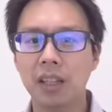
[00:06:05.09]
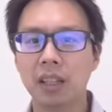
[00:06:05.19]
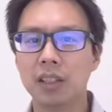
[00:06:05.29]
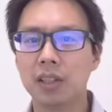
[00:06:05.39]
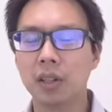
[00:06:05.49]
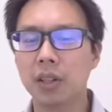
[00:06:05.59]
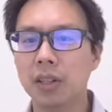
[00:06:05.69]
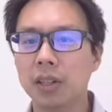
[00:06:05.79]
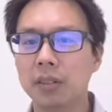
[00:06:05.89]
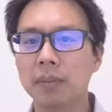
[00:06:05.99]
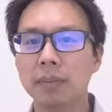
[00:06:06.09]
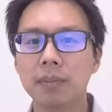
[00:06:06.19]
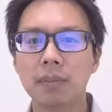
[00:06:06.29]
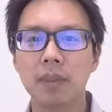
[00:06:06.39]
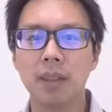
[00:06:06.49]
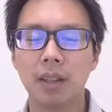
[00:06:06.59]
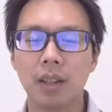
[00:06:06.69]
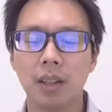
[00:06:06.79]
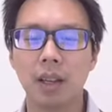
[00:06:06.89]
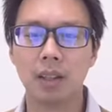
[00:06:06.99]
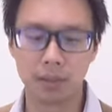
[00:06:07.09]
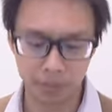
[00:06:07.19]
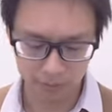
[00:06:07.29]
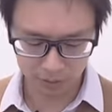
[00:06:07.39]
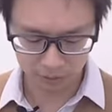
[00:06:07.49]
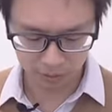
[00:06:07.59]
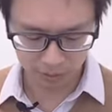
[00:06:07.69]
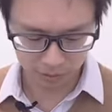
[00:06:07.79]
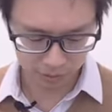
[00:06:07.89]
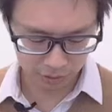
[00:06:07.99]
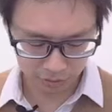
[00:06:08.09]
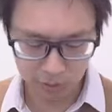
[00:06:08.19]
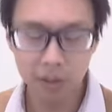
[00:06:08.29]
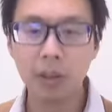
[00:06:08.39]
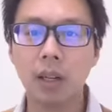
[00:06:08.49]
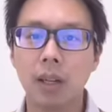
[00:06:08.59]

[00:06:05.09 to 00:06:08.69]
That's all the explanation I need to do.